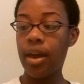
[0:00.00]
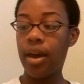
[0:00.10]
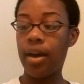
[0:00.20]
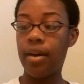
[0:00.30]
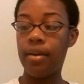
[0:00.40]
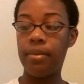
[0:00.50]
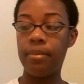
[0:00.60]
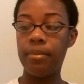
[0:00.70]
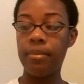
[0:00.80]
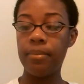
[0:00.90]

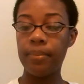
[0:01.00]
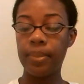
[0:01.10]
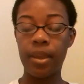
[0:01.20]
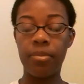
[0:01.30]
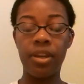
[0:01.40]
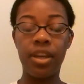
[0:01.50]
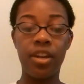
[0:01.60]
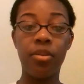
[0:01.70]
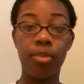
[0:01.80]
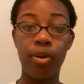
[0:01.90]
In
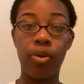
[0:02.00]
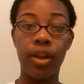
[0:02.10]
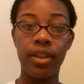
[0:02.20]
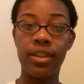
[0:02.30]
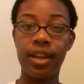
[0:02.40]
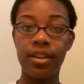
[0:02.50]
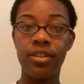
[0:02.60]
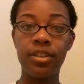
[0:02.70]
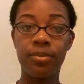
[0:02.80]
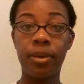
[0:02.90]
the bowl. And then I
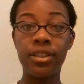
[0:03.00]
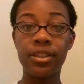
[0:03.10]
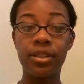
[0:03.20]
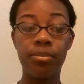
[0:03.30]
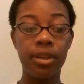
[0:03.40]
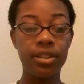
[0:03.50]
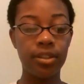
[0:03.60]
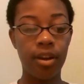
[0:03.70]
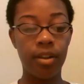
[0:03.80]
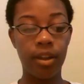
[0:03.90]
just basically mixed
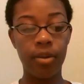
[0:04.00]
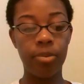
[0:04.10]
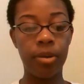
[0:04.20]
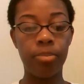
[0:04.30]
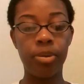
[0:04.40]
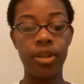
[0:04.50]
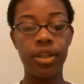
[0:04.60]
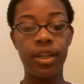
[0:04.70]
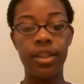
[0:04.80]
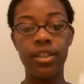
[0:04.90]
it all up and put
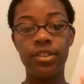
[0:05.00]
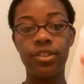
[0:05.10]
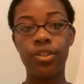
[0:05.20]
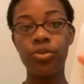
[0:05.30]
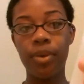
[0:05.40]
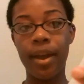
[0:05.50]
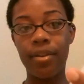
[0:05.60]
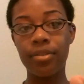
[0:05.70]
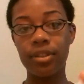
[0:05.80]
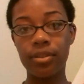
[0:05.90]
it in this
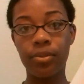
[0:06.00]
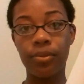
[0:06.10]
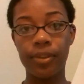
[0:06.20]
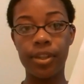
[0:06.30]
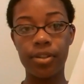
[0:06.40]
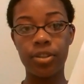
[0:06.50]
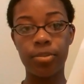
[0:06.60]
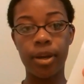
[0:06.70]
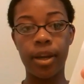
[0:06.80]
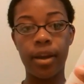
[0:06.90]
2-ounce little finger
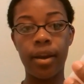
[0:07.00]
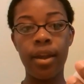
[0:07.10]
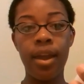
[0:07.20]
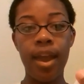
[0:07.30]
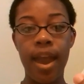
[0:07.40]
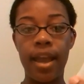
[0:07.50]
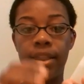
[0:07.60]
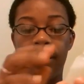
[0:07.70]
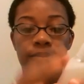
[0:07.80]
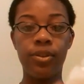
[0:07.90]
sprayer and
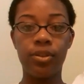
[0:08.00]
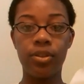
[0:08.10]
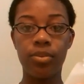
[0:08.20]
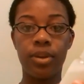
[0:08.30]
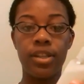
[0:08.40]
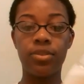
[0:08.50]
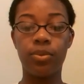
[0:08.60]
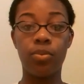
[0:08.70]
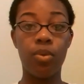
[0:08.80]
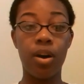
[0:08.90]
then filled the rest
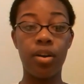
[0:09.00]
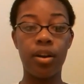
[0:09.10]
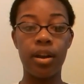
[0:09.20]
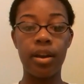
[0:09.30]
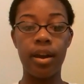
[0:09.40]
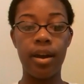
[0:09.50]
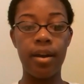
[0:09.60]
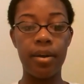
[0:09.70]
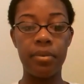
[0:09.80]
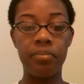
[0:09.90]
with water
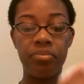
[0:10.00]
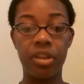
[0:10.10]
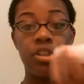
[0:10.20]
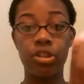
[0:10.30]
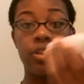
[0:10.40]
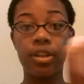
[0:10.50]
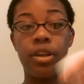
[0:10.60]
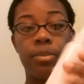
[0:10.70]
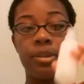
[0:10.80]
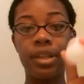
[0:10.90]
and shook it
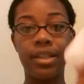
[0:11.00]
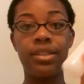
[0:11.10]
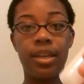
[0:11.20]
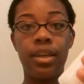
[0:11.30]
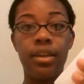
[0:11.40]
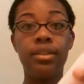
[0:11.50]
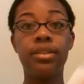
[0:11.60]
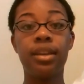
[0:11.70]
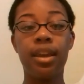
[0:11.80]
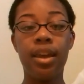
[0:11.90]
up, and that's
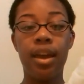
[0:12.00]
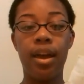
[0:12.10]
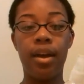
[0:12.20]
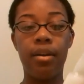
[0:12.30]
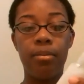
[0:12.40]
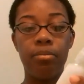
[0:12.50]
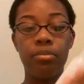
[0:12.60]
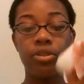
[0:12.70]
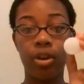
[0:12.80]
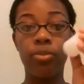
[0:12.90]
it.
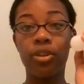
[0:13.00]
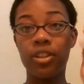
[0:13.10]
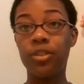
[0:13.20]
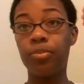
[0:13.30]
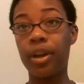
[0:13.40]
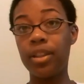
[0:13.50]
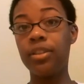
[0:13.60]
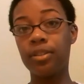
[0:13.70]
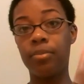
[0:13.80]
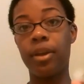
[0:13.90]
So I'm going to spray
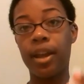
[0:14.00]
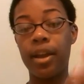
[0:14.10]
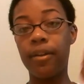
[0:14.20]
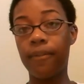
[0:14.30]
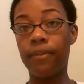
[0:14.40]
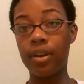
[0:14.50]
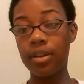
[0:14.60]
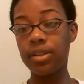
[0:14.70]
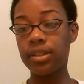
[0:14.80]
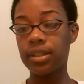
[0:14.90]
this on my hair
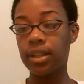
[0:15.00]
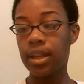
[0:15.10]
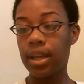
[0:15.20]
first.